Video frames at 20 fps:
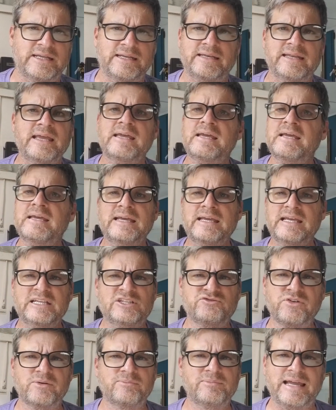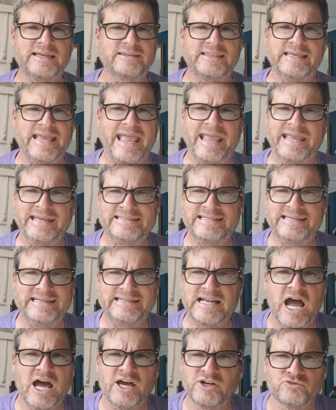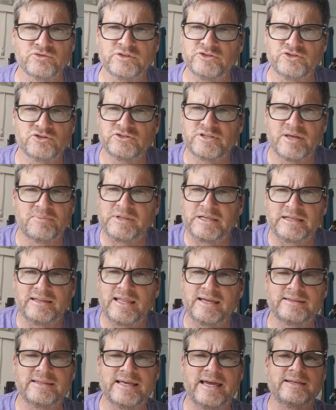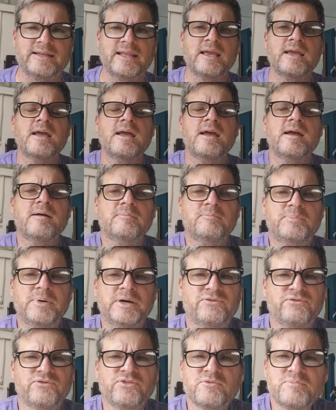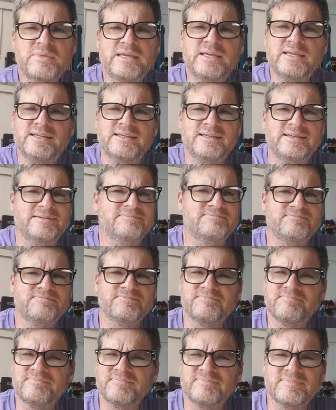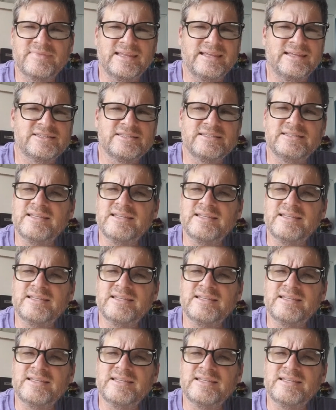and it's from like the 1800s or something like that. But for me, it's